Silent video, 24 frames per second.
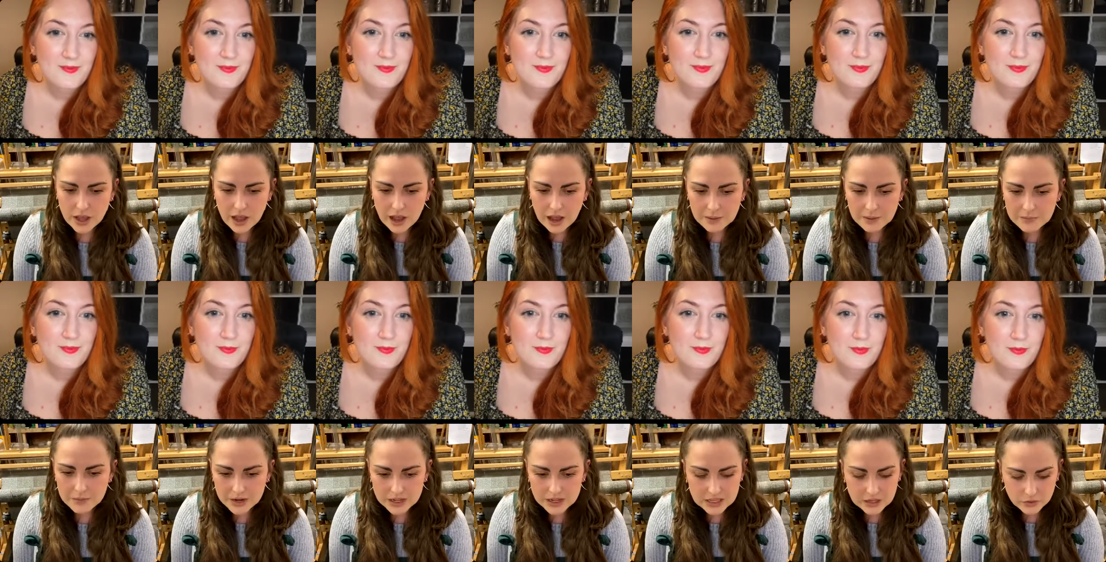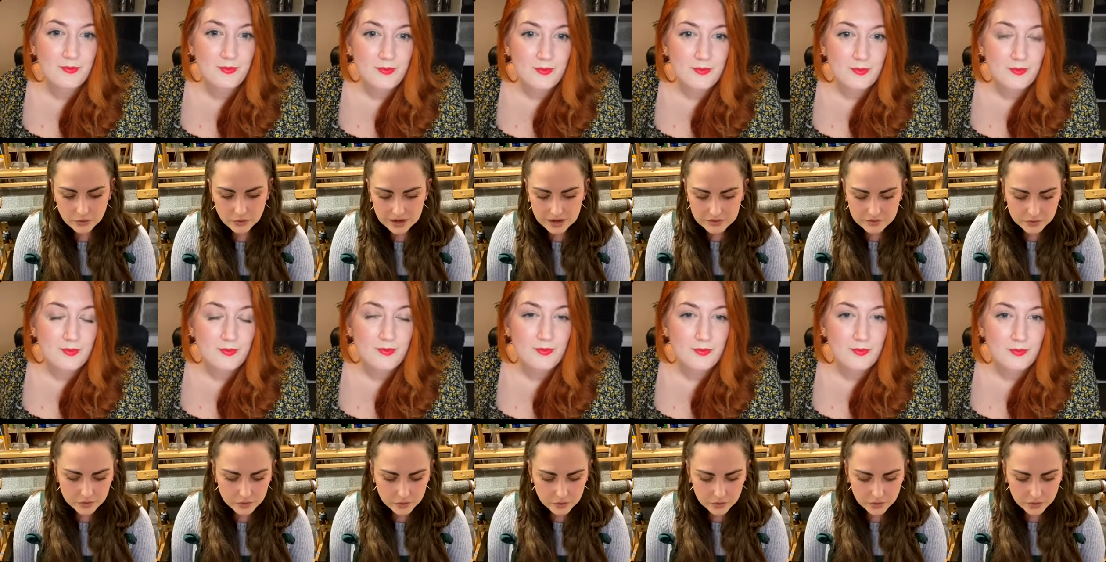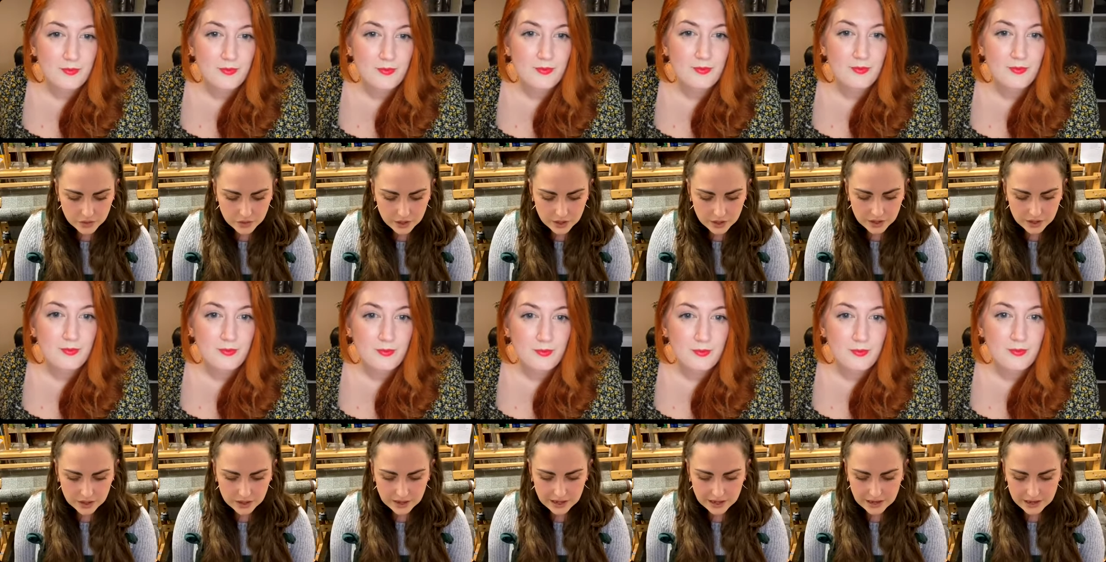Speaker 1: I'm really grateful
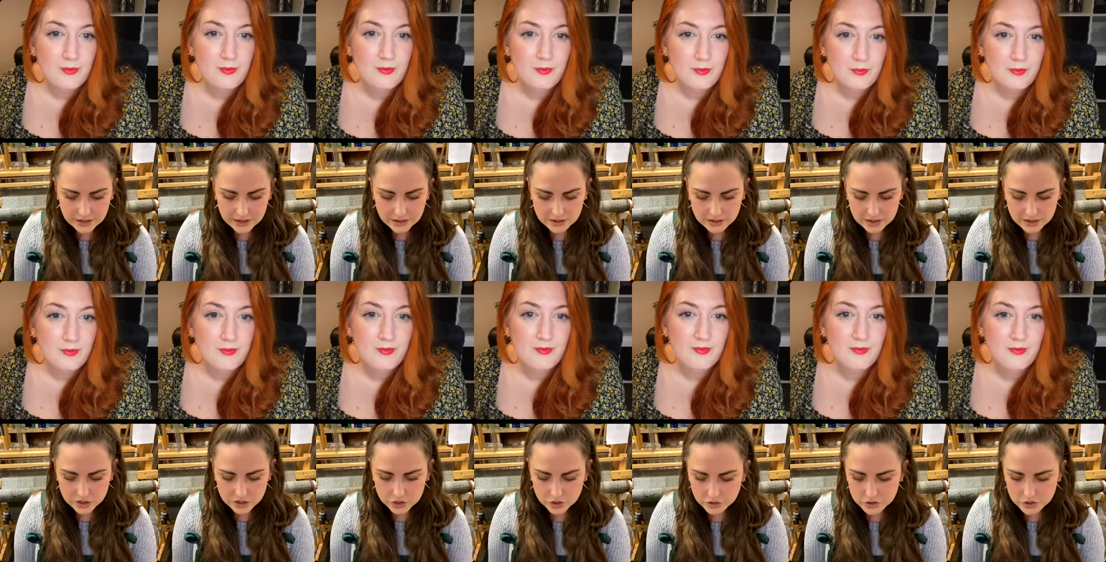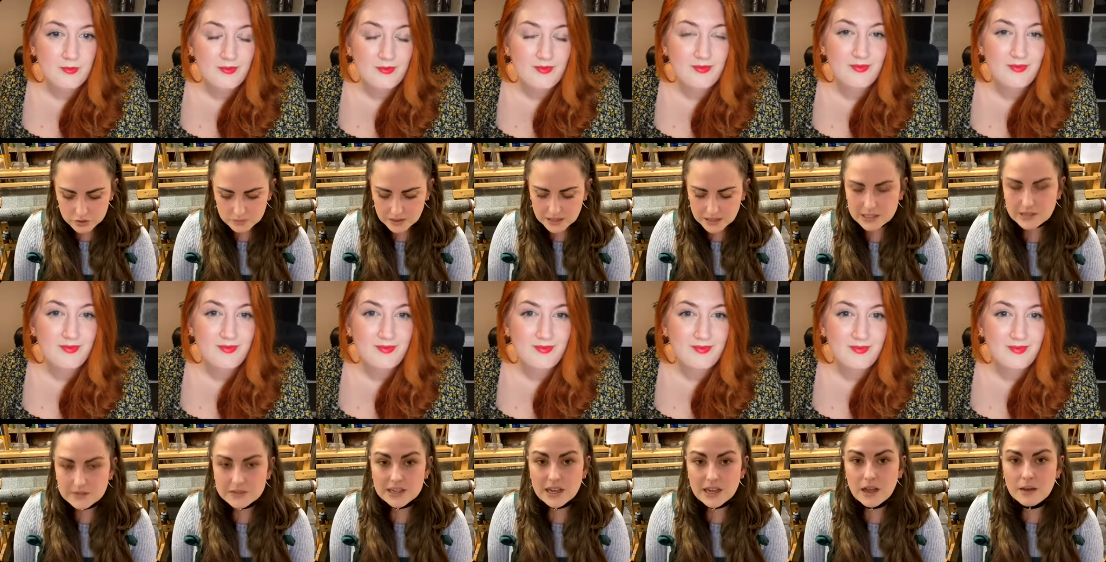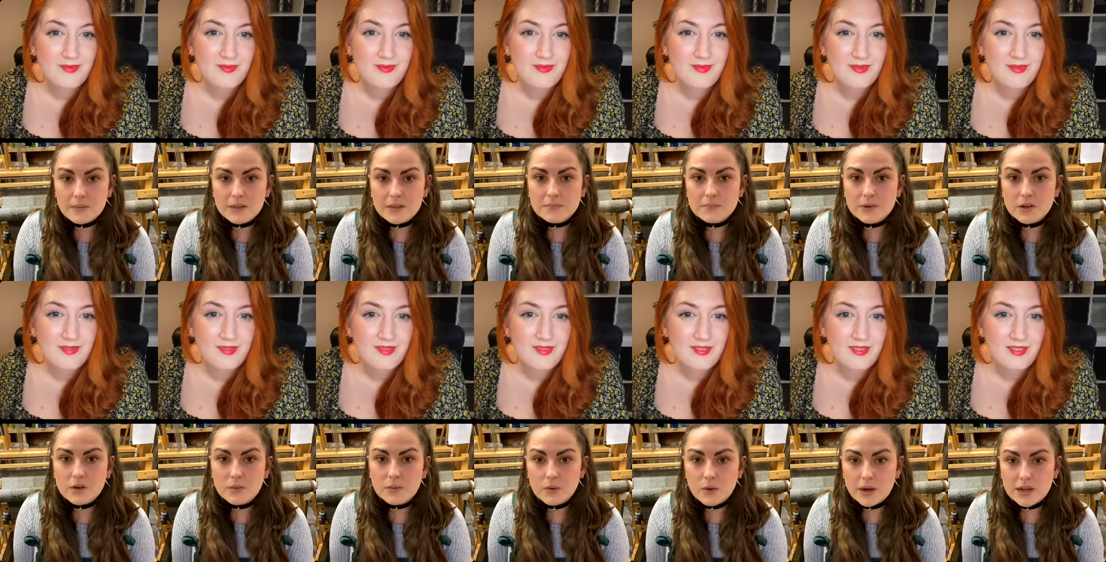that in a short space of time it's
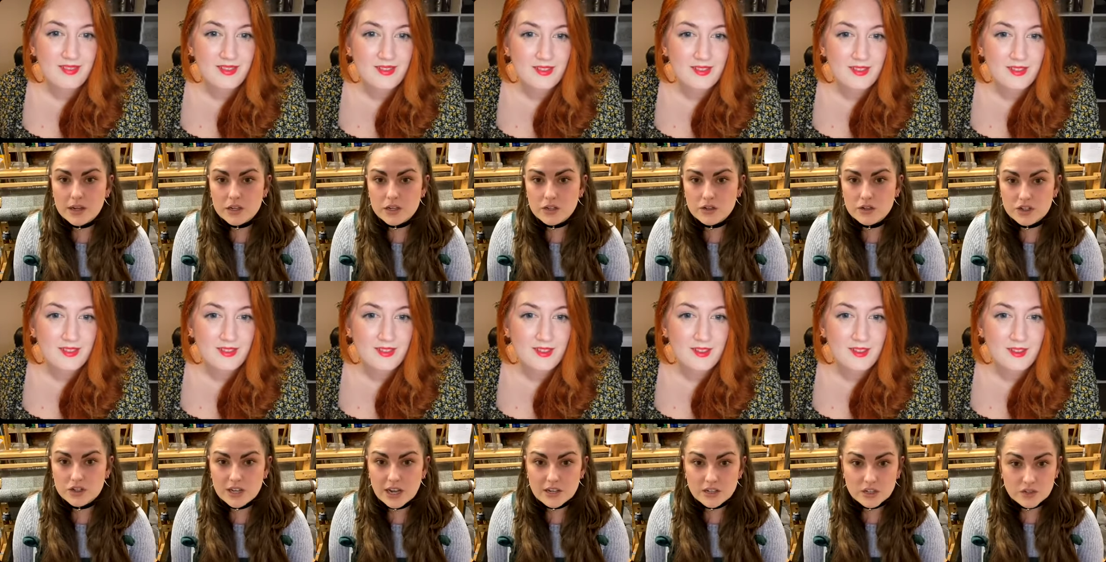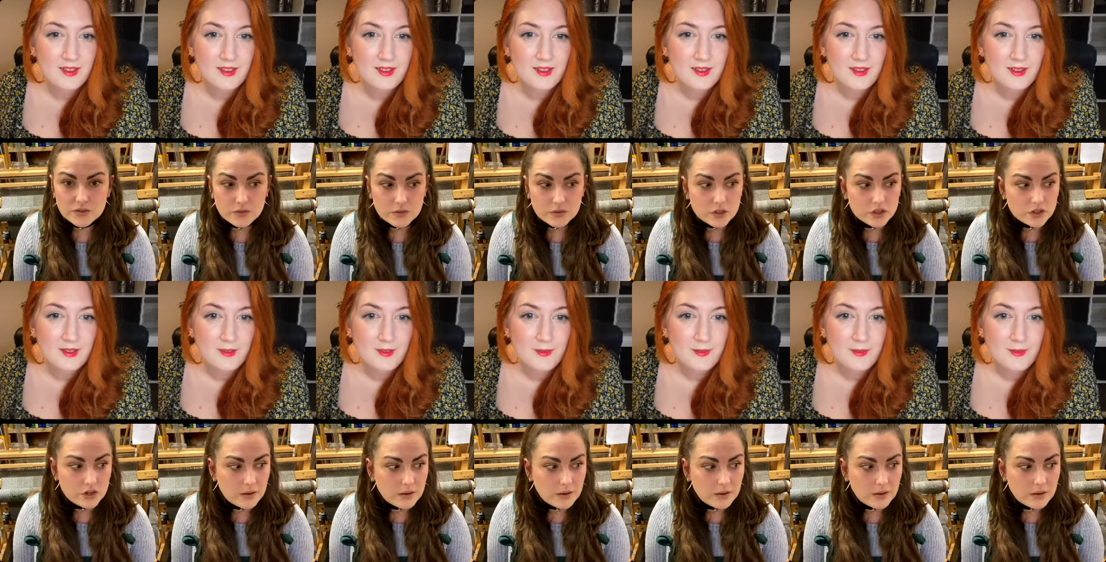become quite successful. So